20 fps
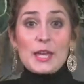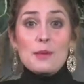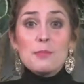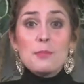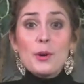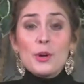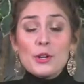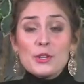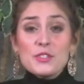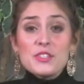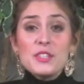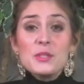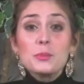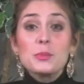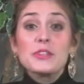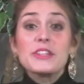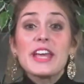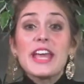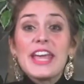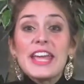A
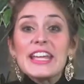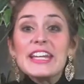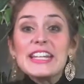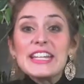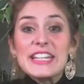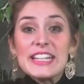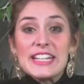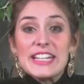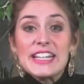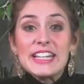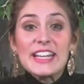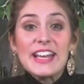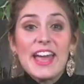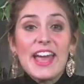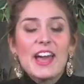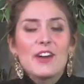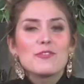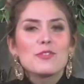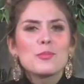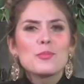person with ADD
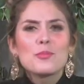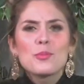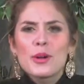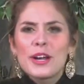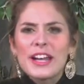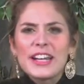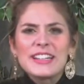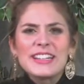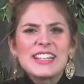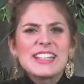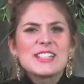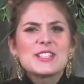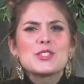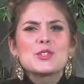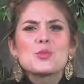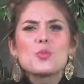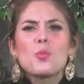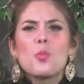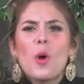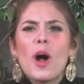have a brain that
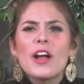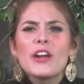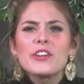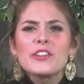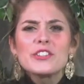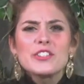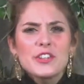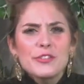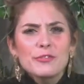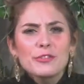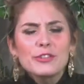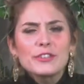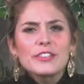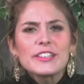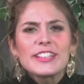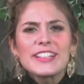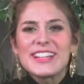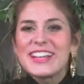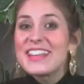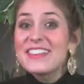it's wired
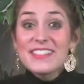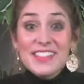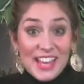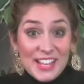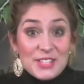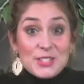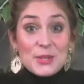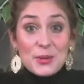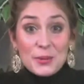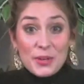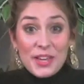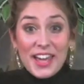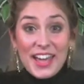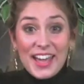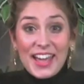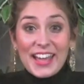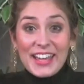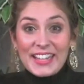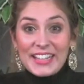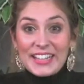differently and that's
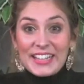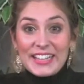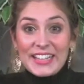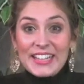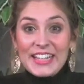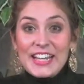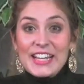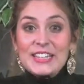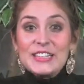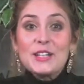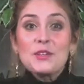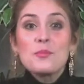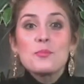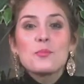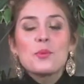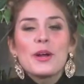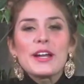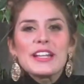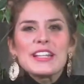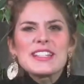okay. Their
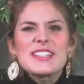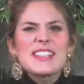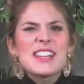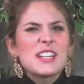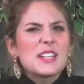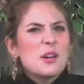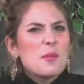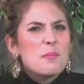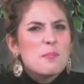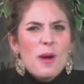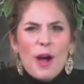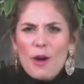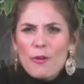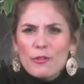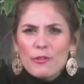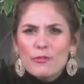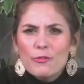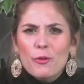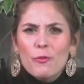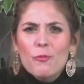brain is like a
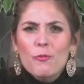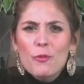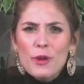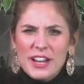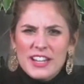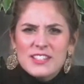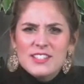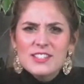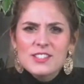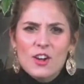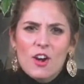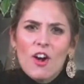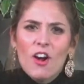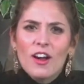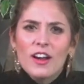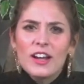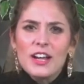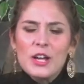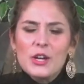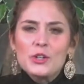powerful race
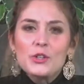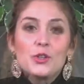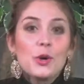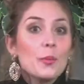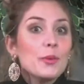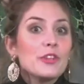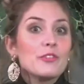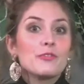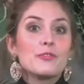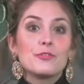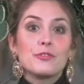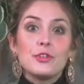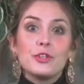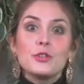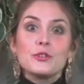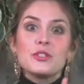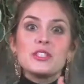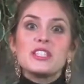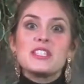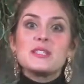car going
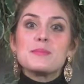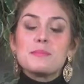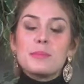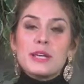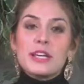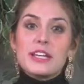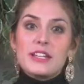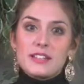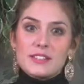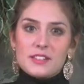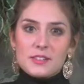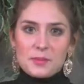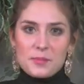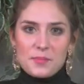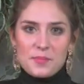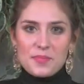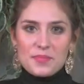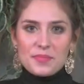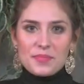full speed.